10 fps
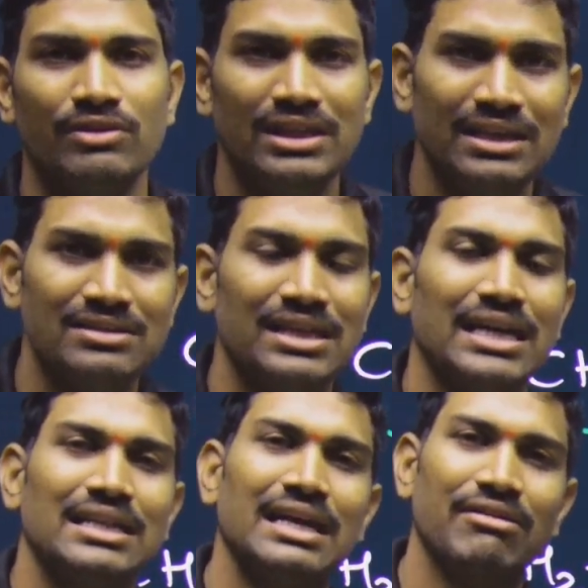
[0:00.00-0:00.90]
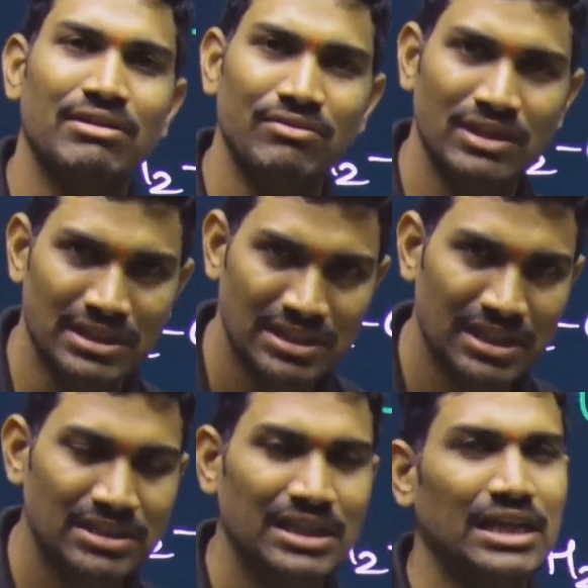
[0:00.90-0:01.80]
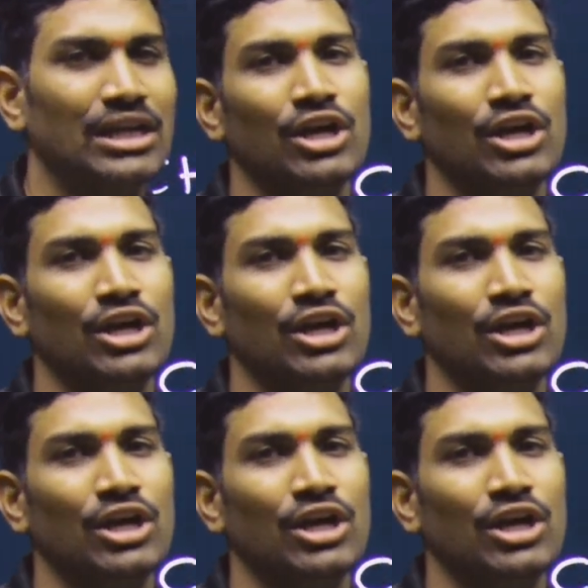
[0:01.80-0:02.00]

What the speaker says: in the NCERT, they have given the structure.